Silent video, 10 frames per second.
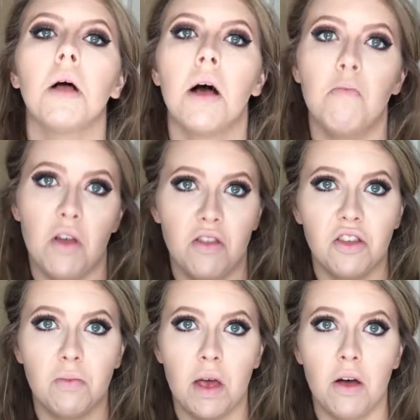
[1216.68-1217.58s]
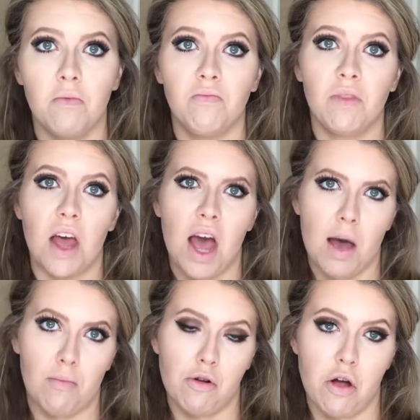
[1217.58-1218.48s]
I'm not this pale,
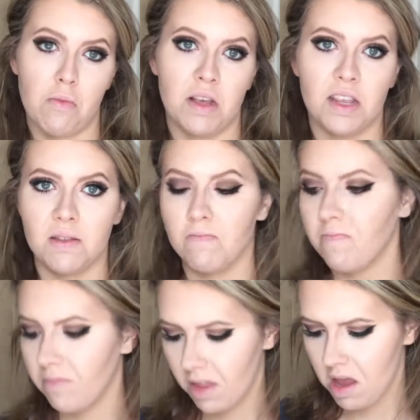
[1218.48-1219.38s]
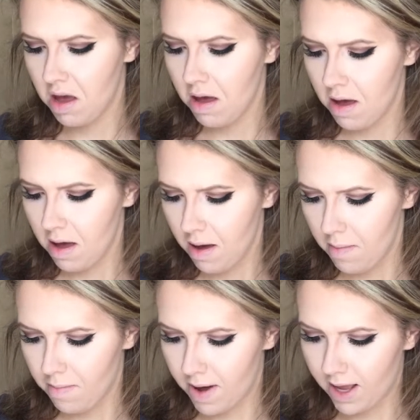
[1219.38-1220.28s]
I promise.
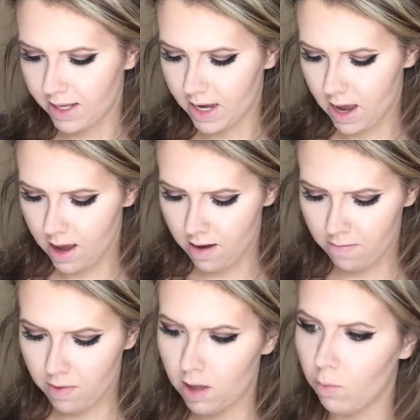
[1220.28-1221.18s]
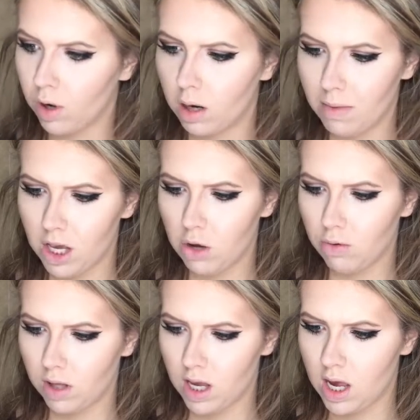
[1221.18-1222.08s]
But we're going to be
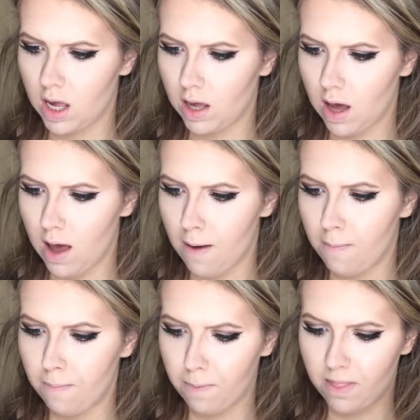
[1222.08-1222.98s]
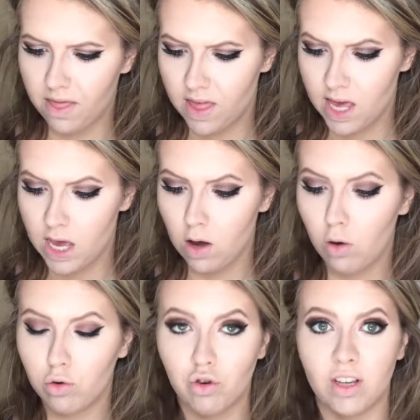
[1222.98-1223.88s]
using the
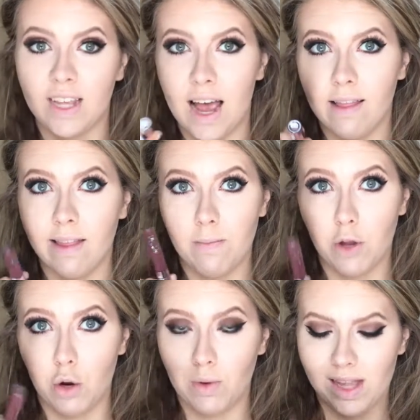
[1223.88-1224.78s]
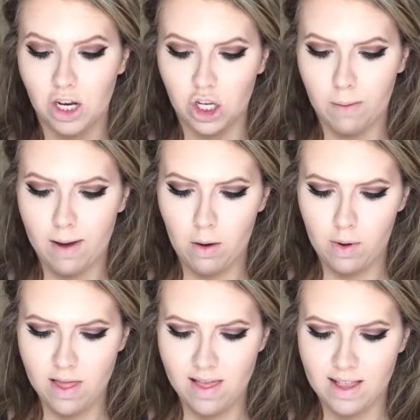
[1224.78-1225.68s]
Ultra Satin lip, the new ones that just come out
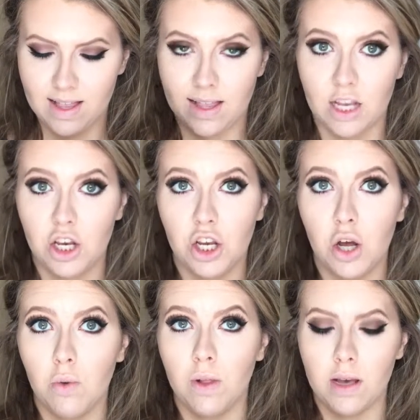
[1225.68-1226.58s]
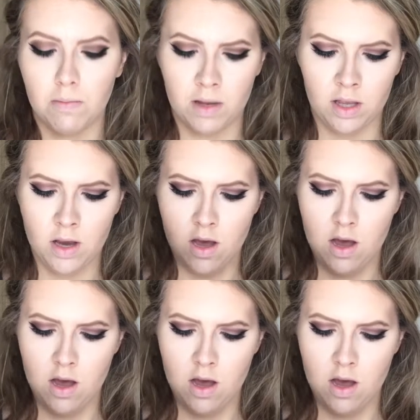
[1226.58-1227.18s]
with. This is in Toolips.